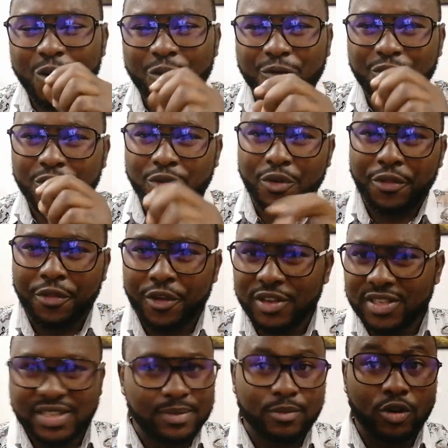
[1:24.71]
of your
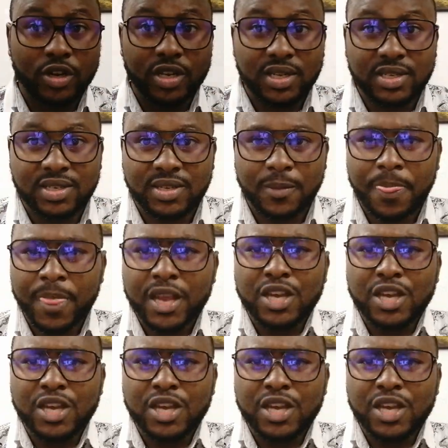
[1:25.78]
testimonies.